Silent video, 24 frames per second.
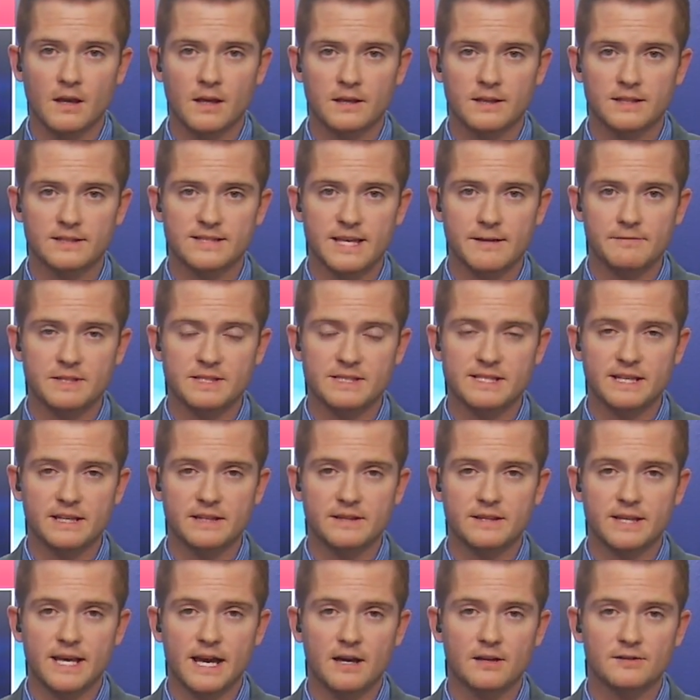The
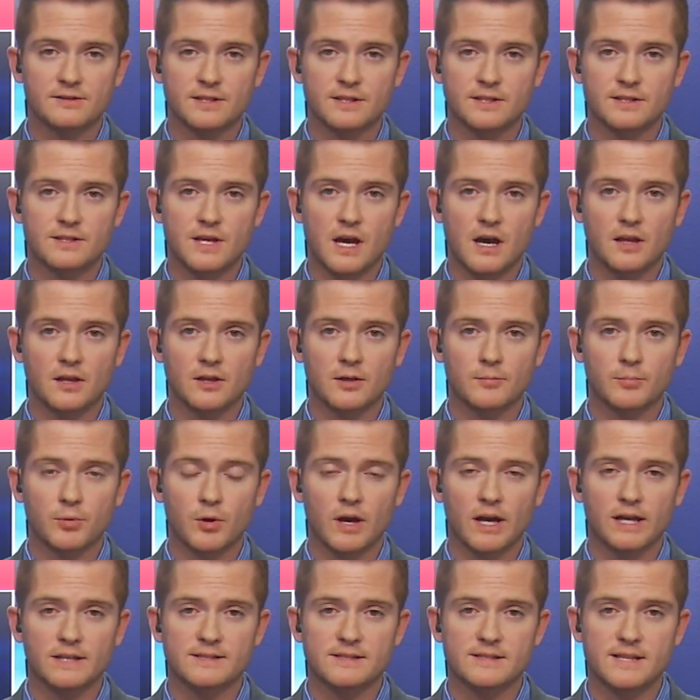$17,000
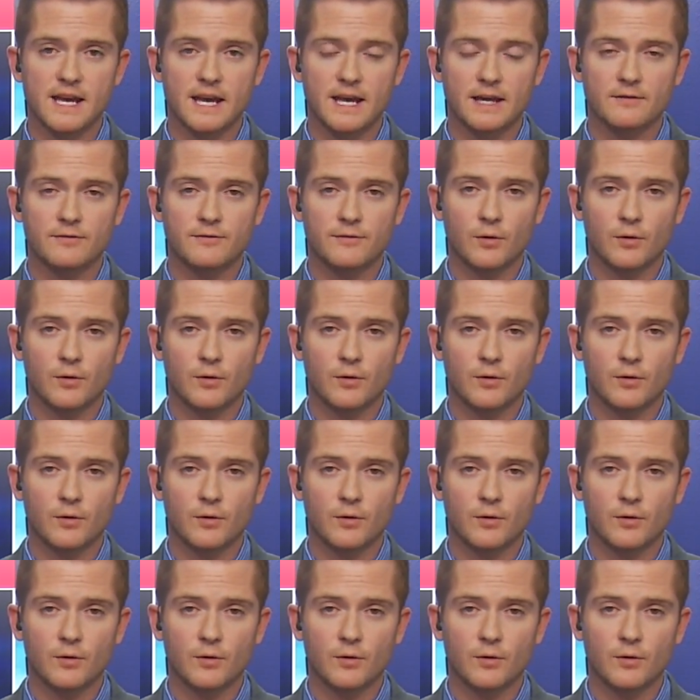price tag